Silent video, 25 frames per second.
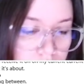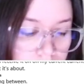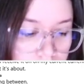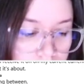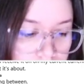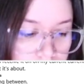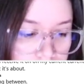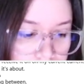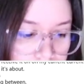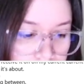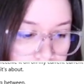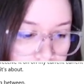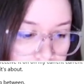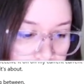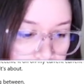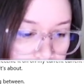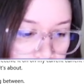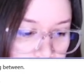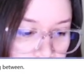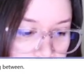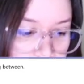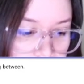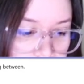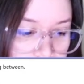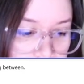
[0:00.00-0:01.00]
Okay.
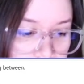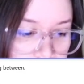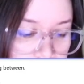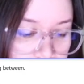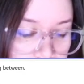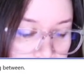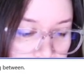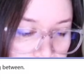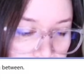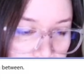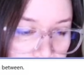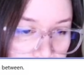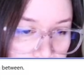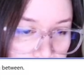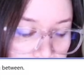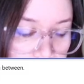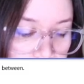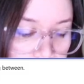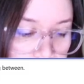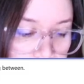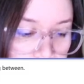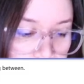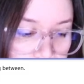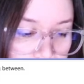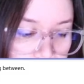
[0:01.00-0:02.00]
So that's
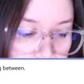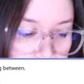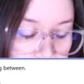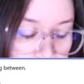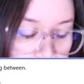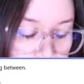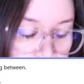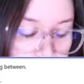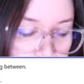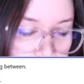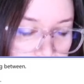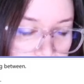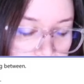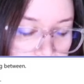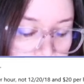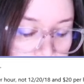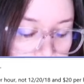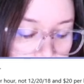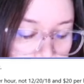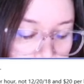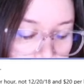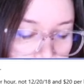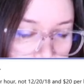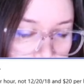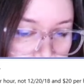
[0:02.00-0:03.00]

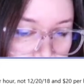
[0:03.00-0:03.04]
20.